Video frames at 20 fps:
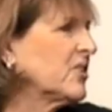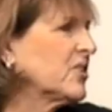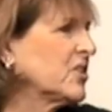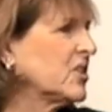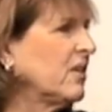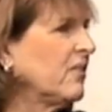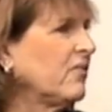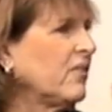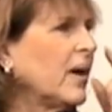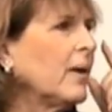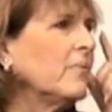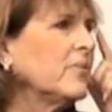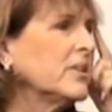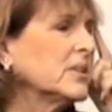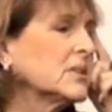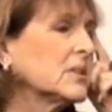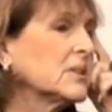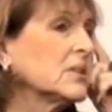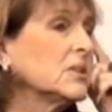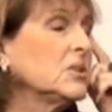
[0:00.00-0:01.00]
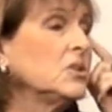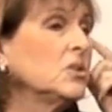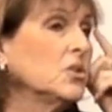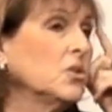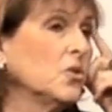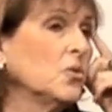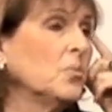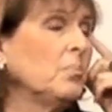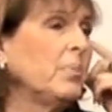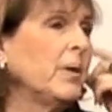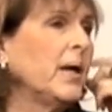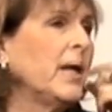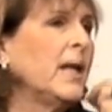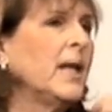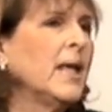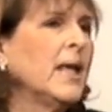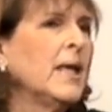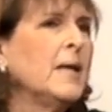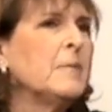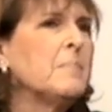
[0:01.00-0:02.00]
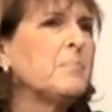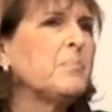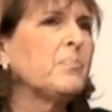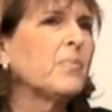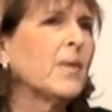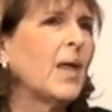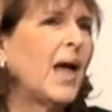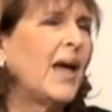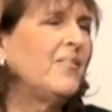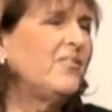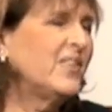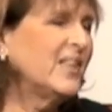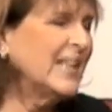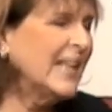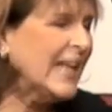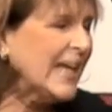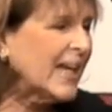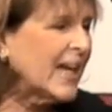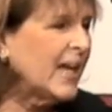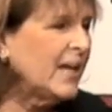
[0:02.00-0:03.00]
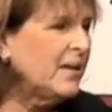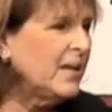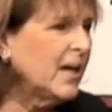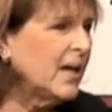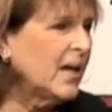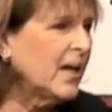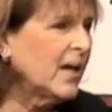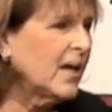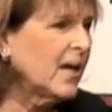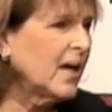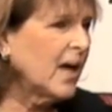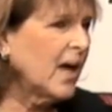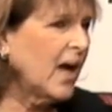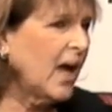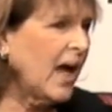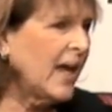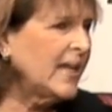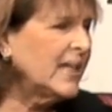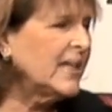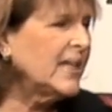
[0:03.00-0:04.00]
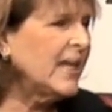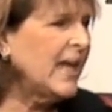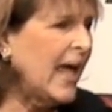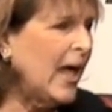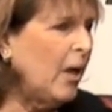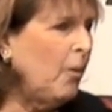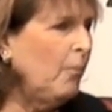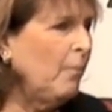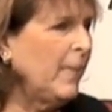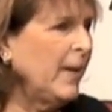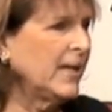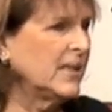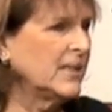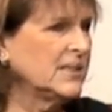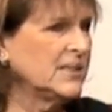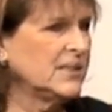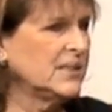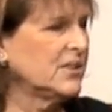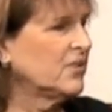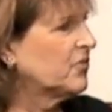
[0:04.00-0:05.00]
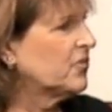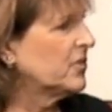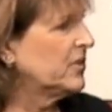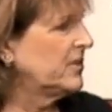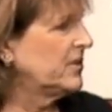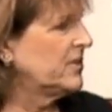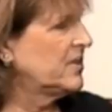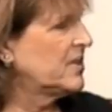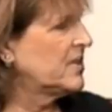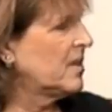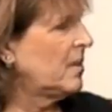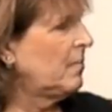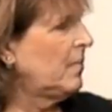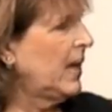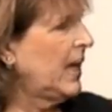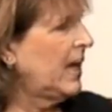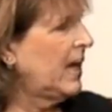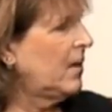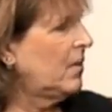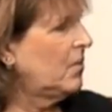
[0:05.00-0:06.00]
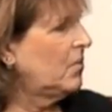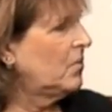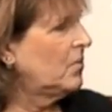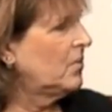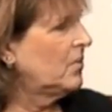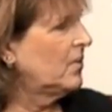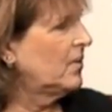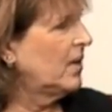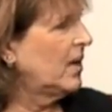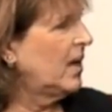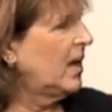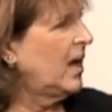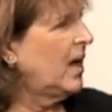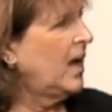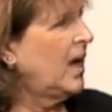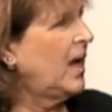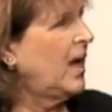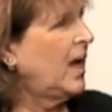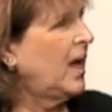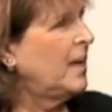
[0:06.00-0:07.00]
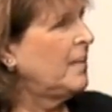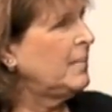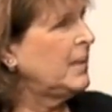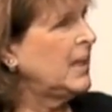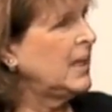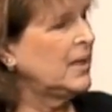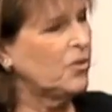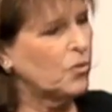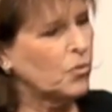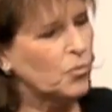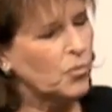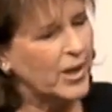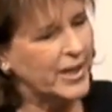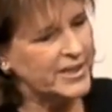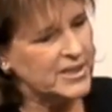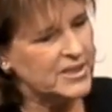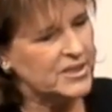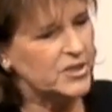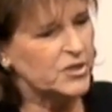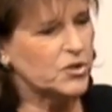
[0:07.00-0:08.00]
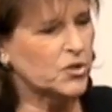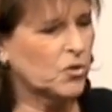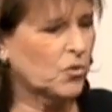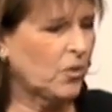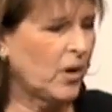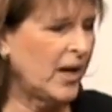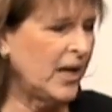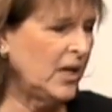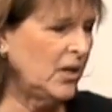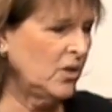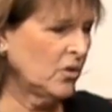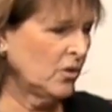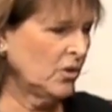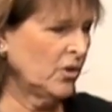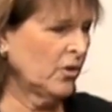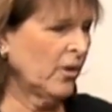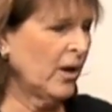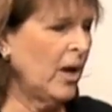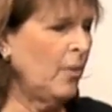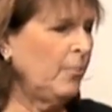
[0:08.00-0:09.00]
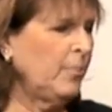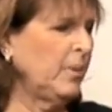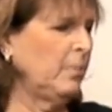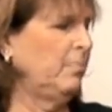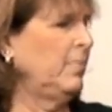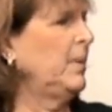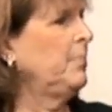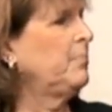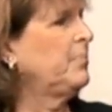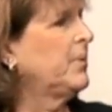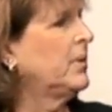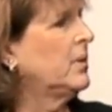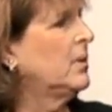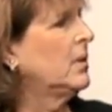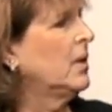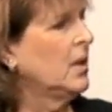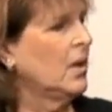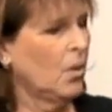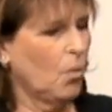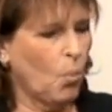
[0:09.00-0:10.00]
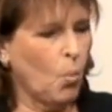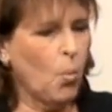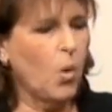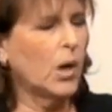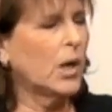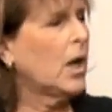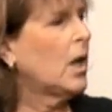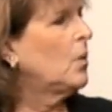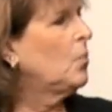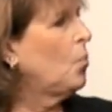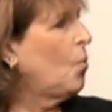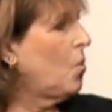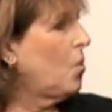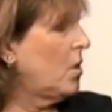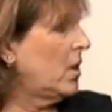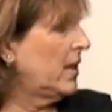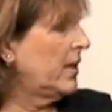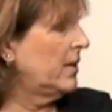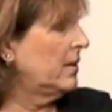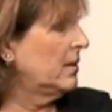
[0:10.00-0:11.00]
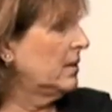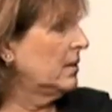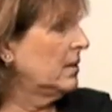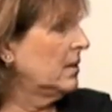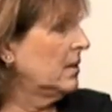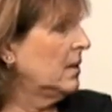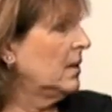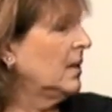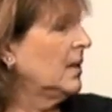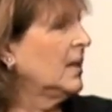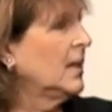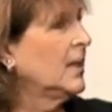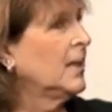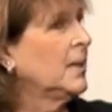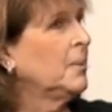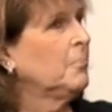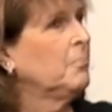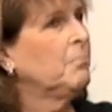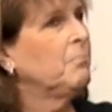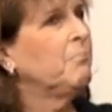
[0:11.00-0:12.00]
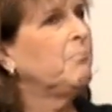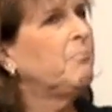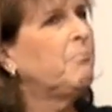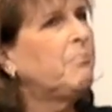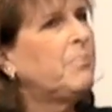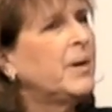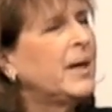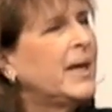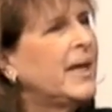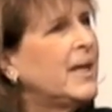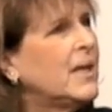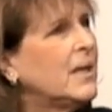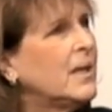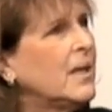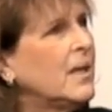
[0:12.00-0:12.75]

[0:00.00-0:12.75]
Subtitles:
stuff, obviously, too. But I feel like I can help make a difference somehow. I mean, the rest is great. You're helping people one-on-one. But